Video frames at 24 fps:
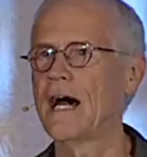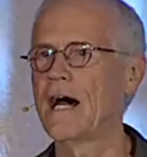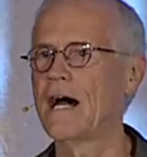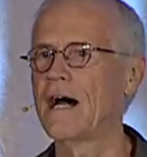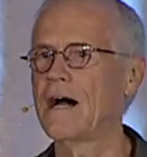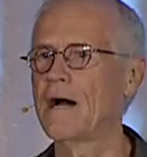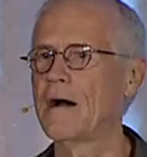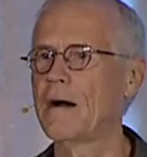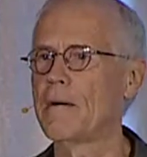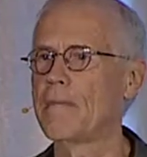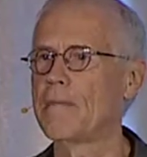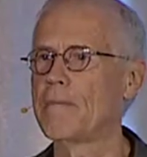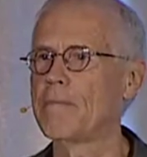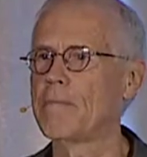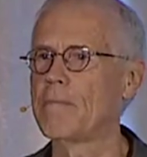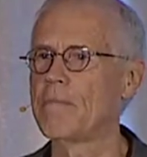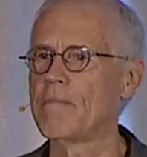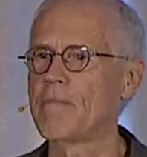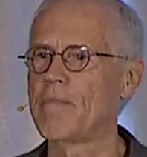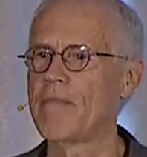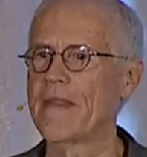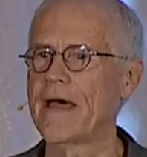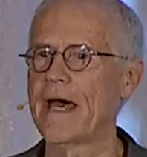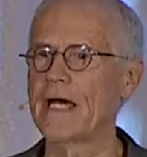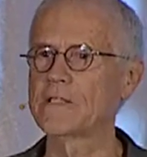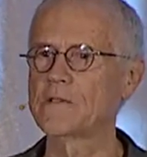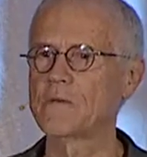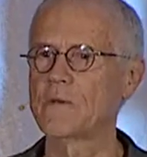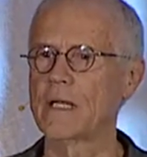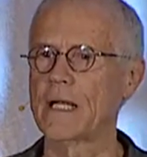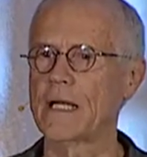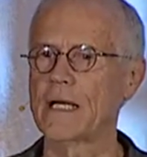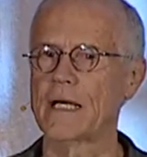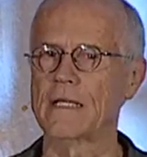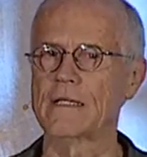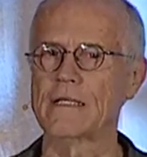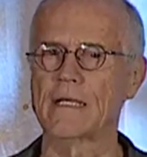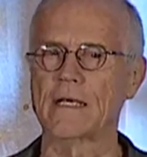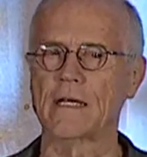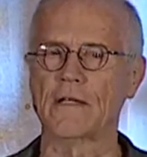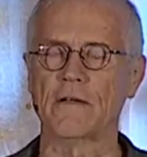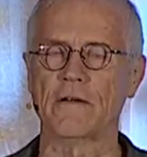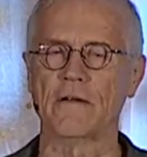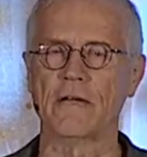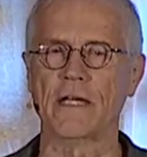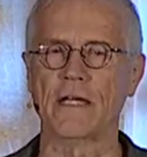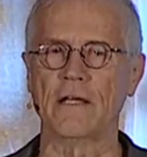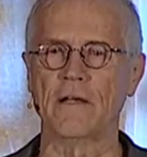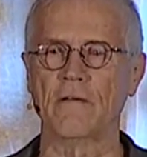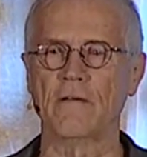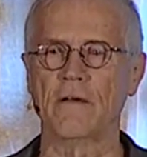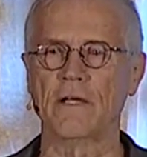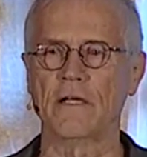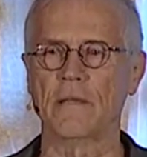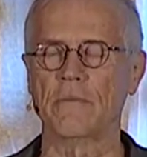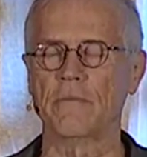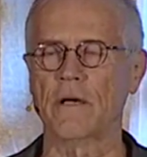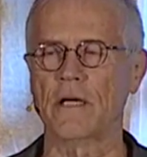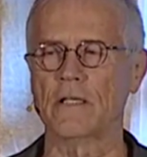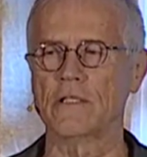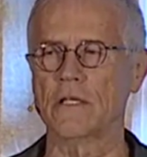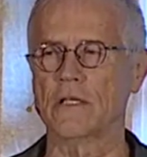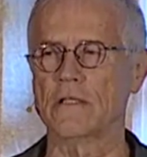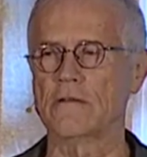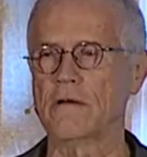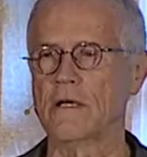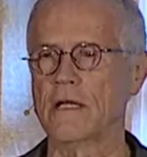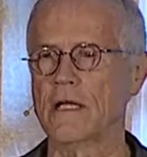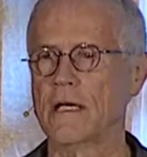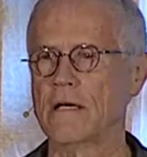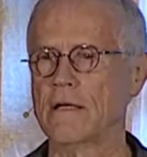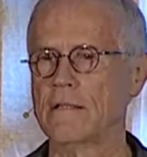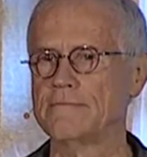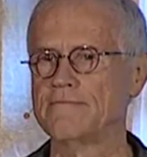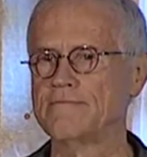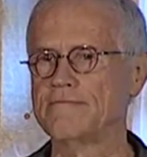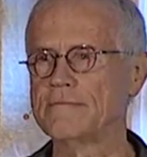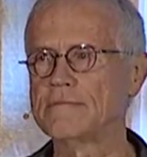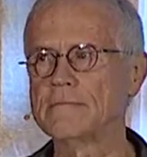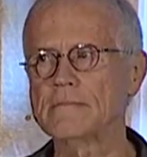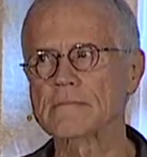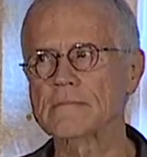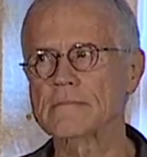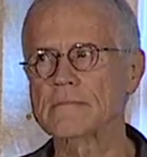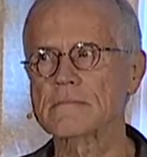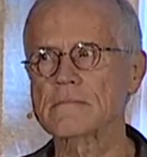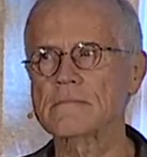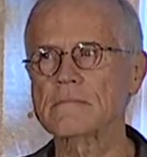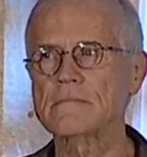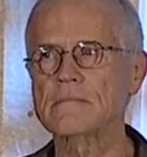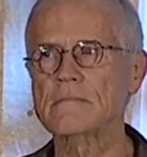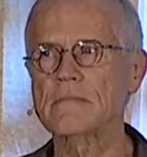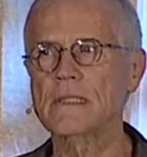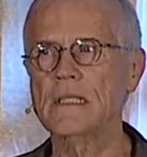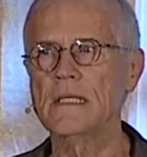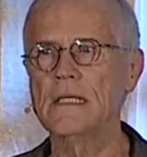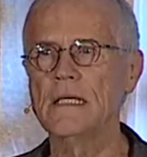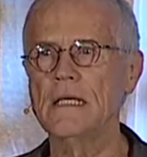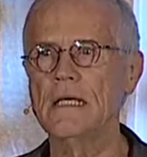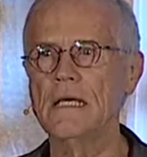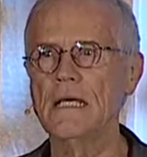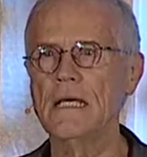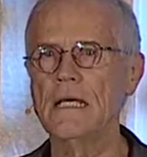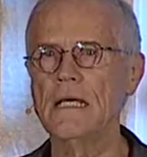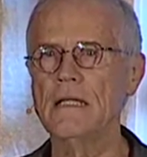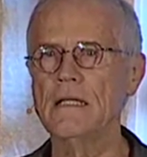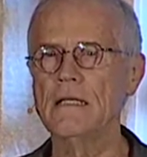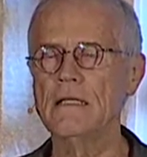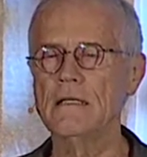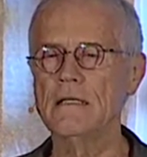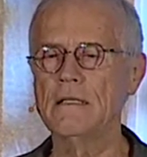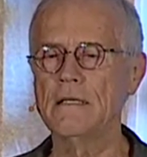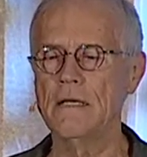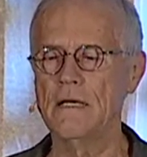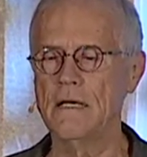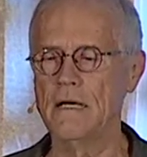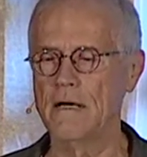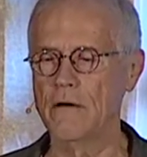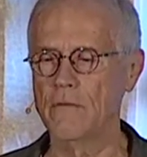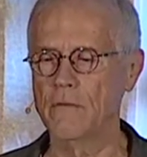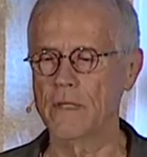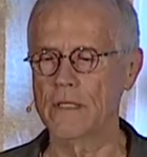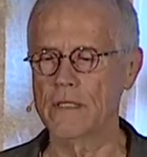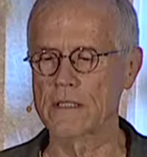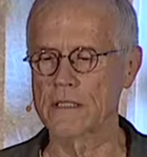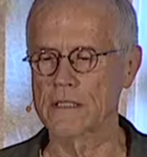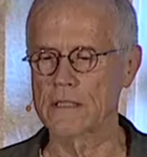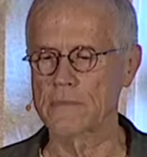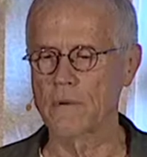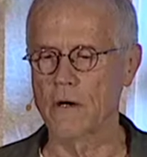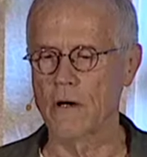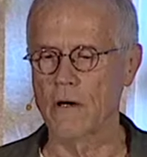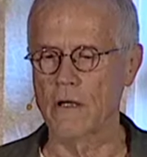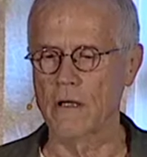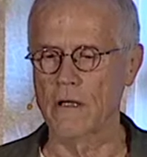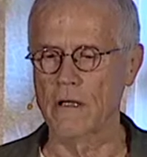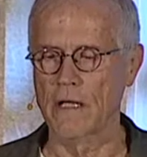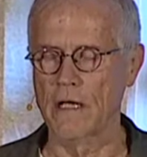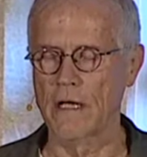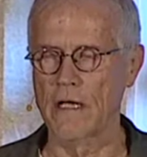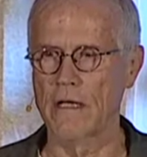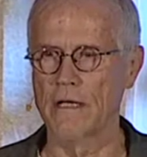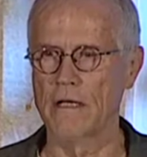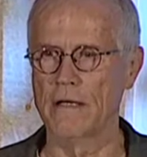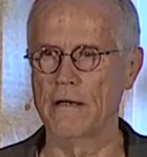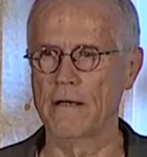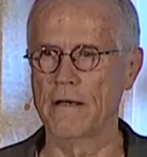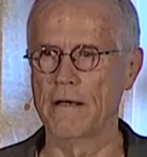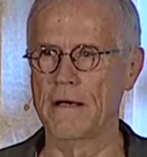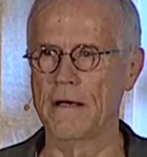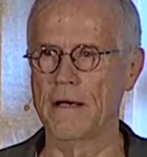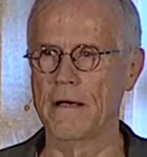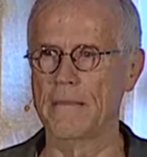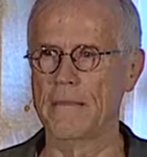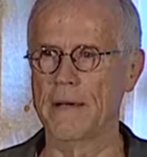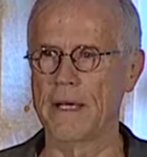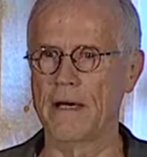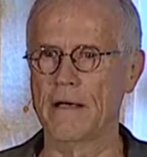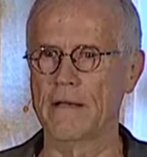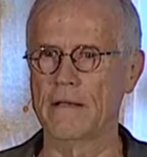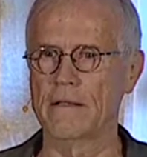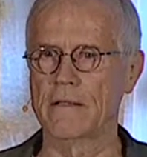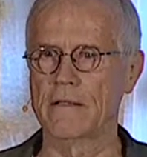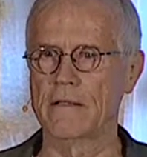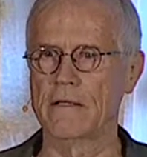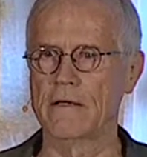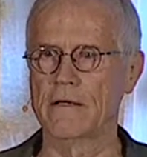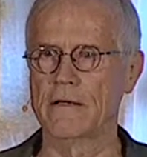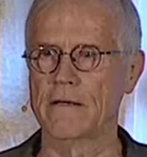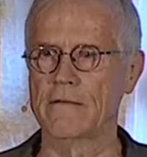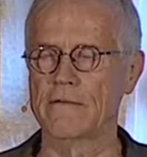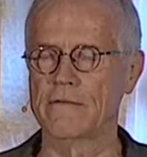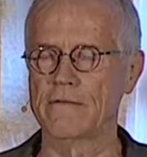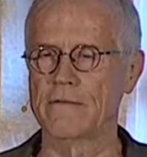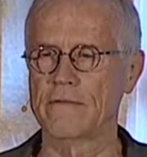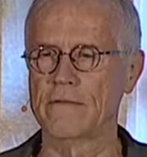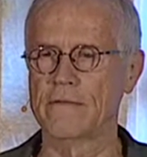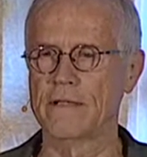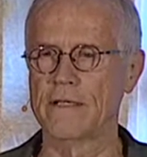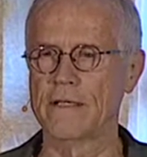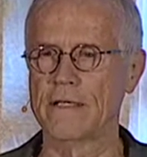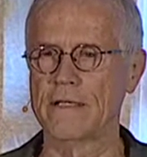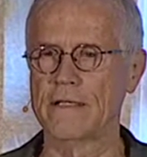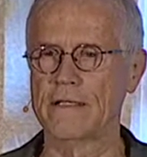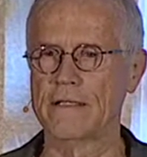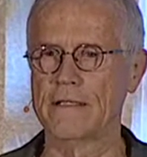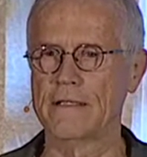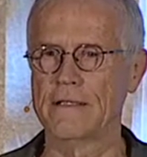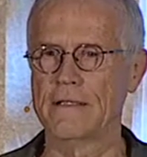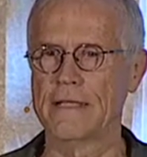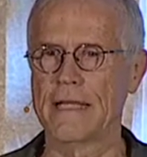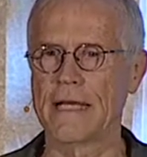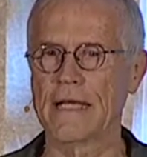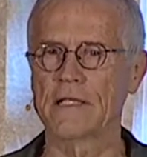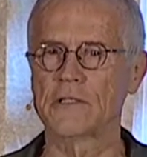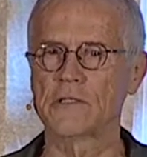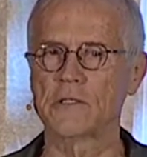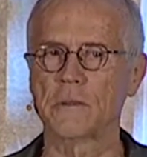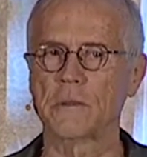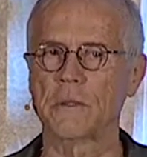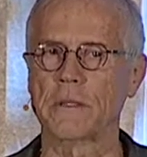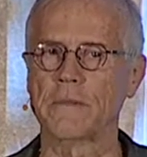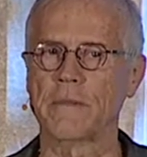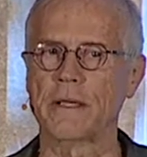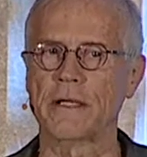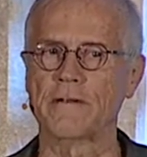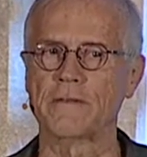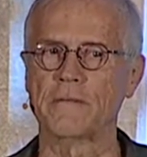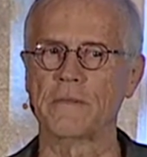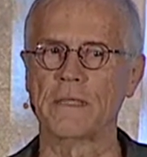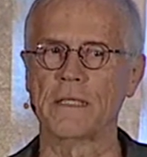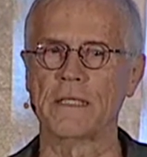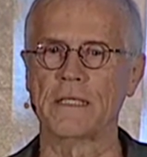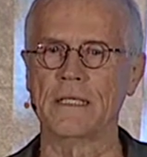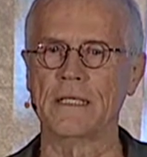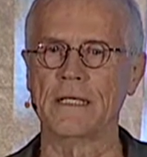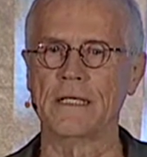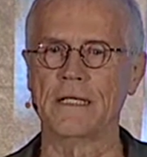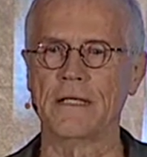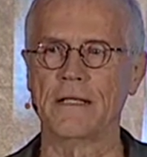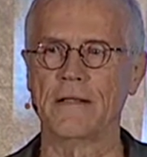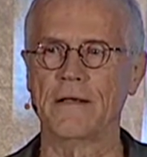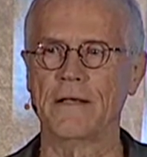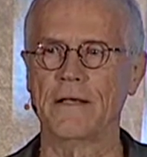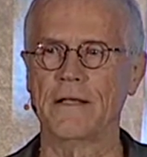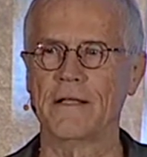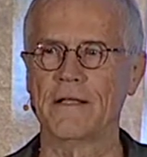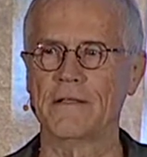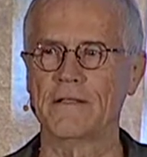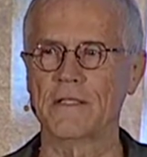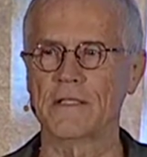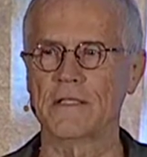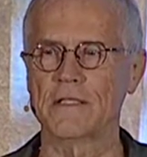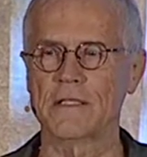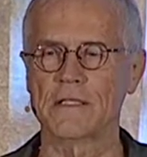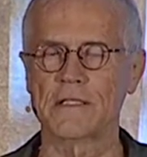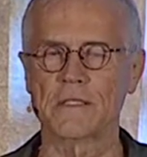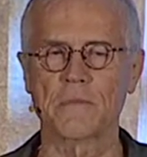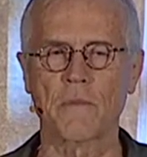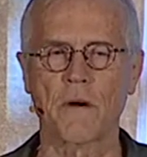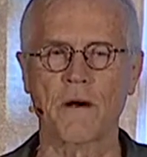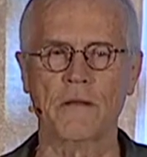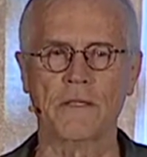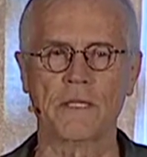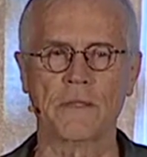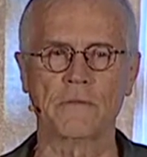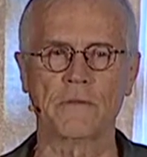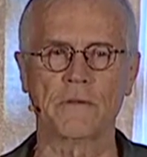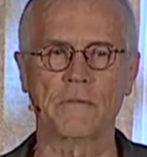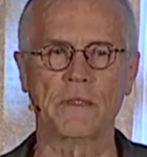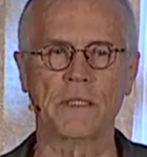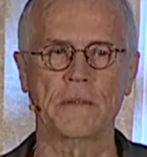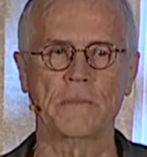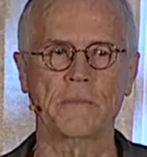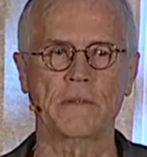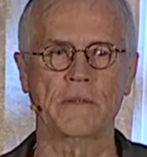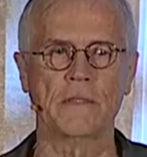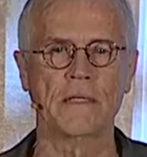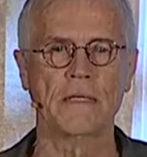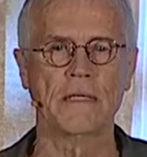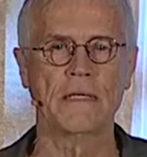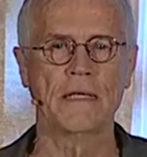um, that's when I got together and created Project Drawdown, and uh, with a small uh, amount of uh, negligible amount of money and, and just a small number of people.